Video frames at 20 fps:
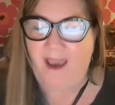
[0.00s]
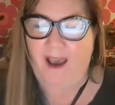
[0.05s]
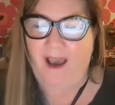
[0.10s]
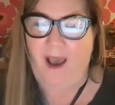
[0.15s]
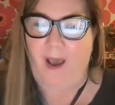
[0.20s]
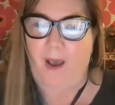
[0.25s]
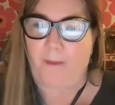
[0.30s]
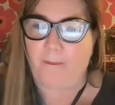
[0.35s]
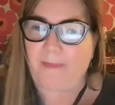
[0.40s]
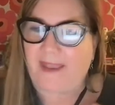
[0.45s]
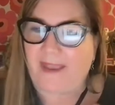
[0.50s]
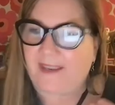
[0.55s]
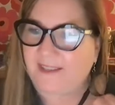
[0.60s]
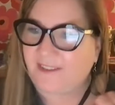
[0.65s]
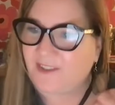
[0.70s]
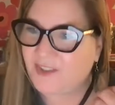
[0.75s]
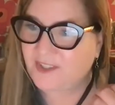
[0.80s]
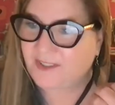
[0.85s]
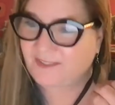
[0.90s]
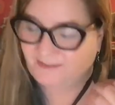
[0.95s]

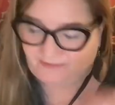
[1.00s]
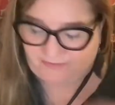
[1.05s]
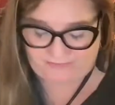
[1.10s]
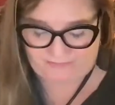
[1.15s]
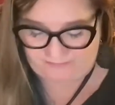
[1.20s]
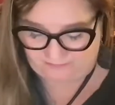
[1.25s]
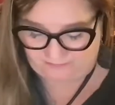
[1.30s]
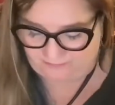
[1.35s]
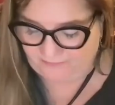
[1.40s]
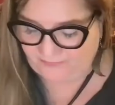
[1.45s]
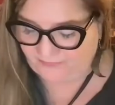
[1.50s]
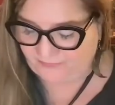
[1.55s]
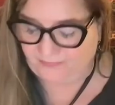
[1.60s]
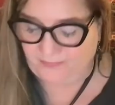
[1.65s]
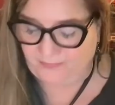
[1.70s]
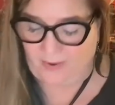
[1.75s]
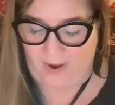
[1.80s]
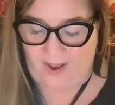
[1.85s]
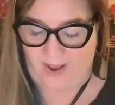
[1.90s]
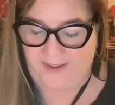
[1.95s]
And
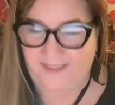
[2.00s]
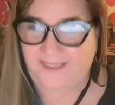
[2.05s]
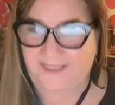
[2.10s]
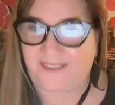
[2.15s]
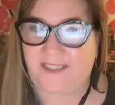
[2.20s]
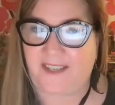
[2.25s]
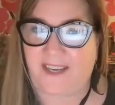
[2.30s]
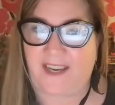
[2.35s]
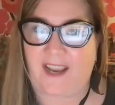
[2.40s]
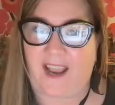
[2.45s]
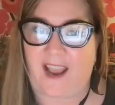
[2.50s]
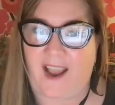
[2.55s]
honestly,